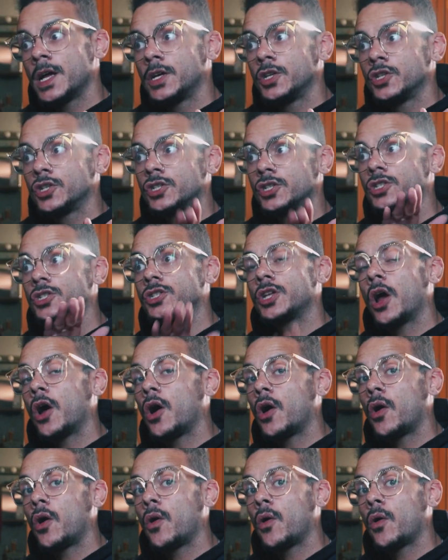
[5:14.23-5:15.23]

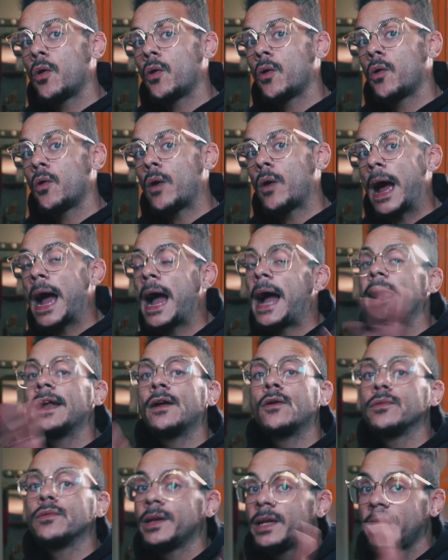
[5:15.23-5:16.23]
So I
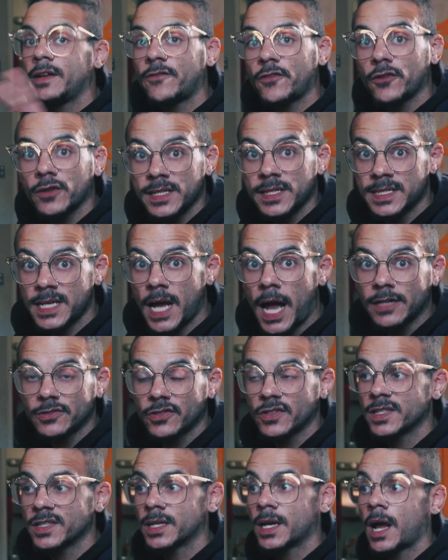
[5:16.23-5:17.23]
don't need for these
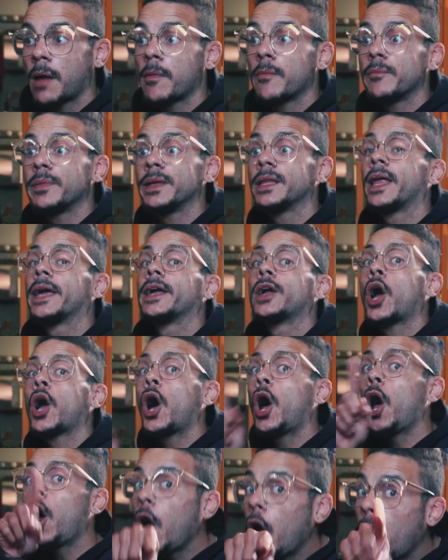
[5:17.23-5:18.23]
doctors to come and be like,
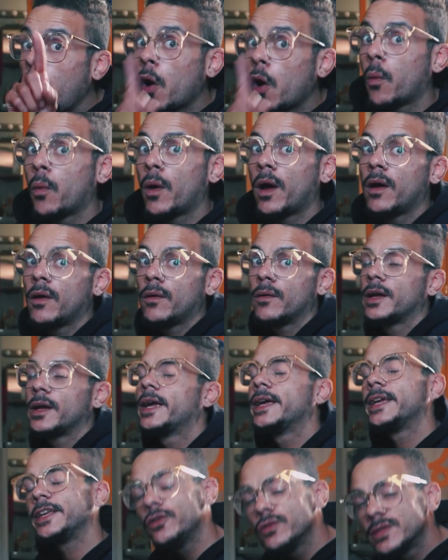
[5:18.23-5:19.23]
oh, well,
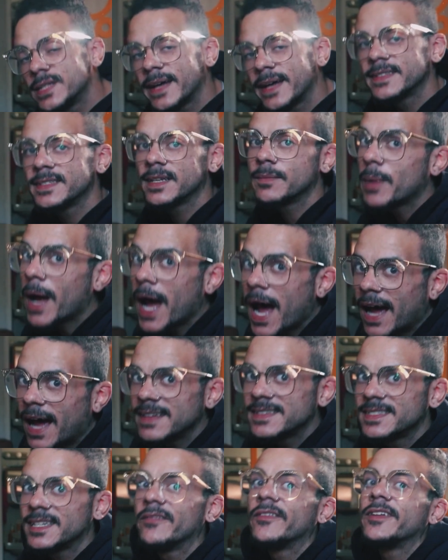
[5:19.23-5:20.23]
you tested
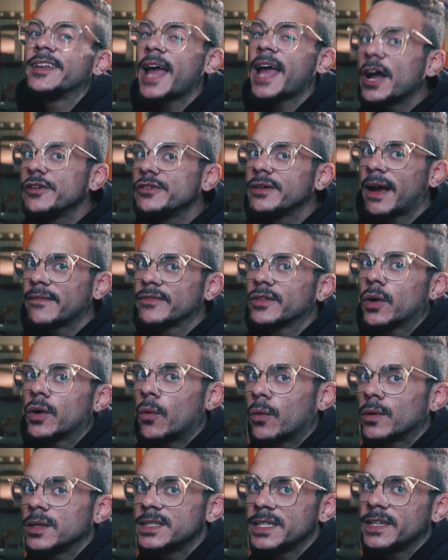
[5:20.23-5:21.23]
positive and now you have to
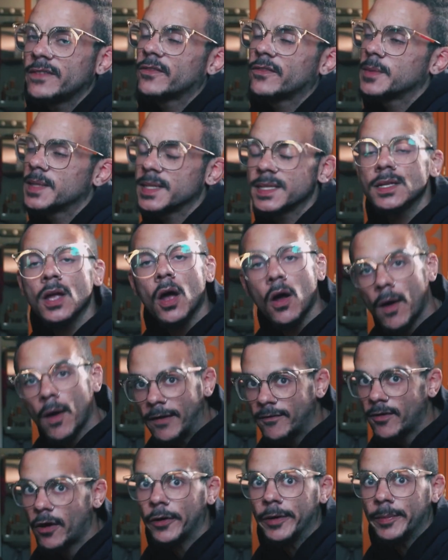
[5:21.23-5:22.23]
quarantine from this. No,
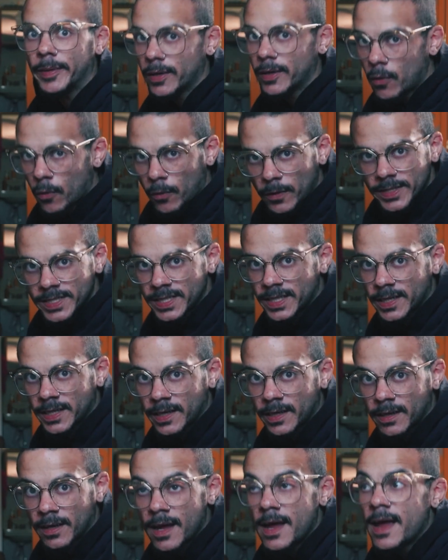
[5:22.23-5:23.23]
I've already been quarantining.
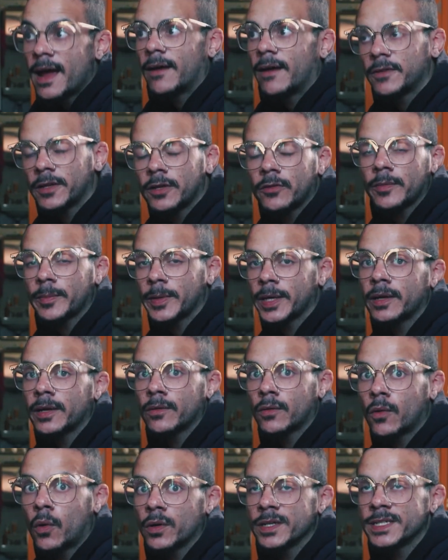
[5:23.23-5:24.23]
I've literally been
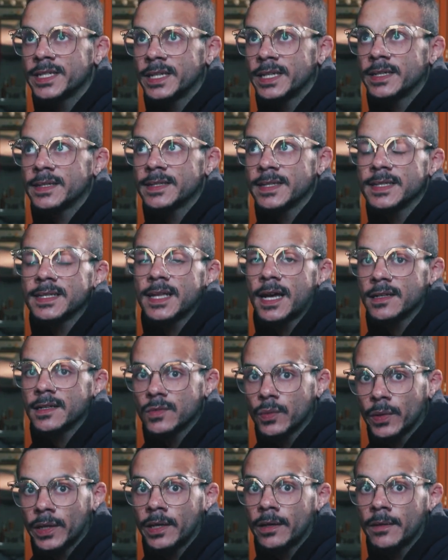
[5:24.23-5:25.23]
quarantining since last
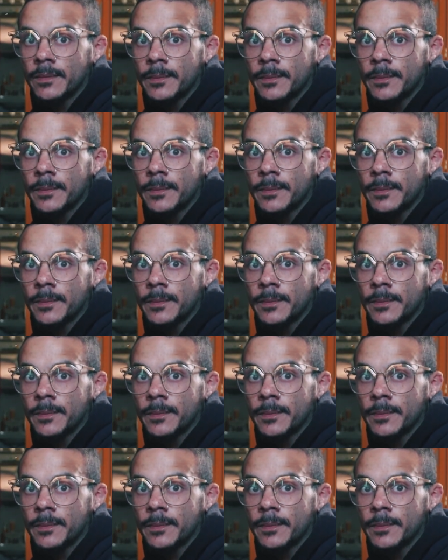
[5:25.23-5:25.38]
week.